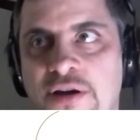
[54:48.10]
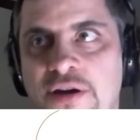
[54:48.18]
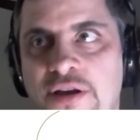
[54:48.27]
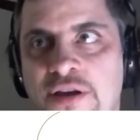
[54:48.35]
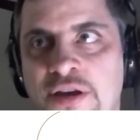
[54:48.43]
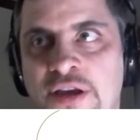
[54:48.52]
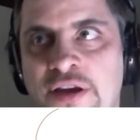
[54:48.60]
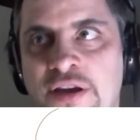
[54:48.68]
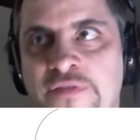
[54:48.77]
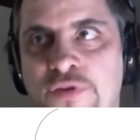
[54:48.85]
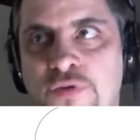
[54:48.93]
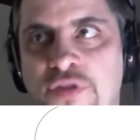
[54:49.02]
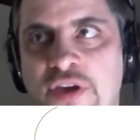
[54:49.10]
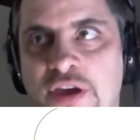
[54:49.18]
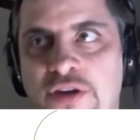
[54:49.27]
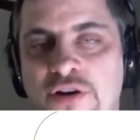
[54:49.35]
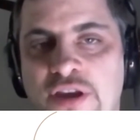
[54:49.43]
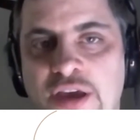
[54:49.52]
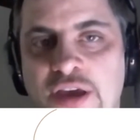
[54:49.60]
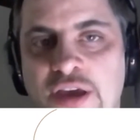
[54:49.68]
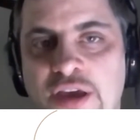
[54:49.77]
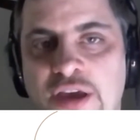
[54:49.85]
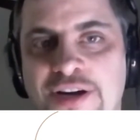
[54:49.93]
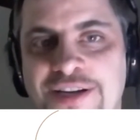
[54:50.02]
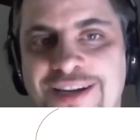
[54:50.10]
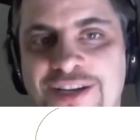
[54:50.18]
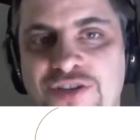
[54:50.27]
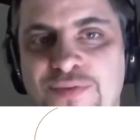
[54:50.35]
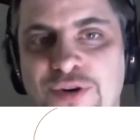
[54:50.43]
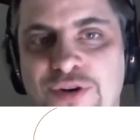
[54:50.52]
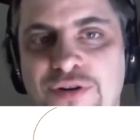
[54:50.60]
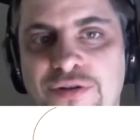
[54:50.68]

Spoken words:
if you think your kid has autism or